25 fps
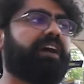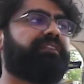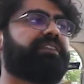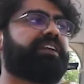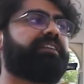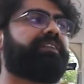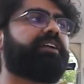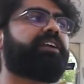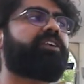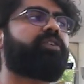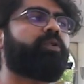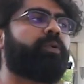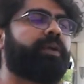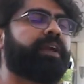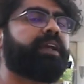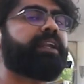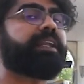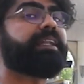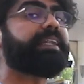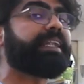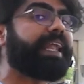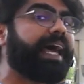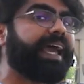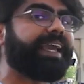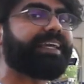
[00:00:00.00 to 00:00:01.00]
We were
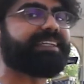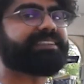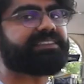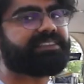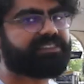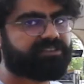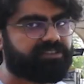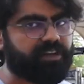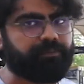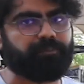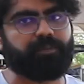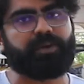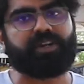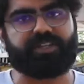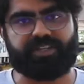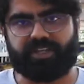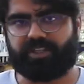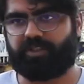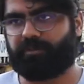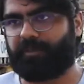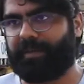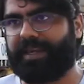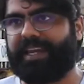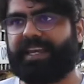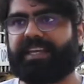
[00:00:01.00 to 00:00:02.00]
doing nice triple digit
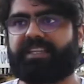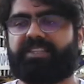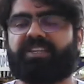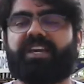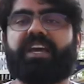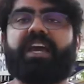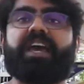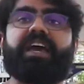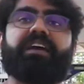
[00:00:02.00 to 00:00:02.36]
speeds.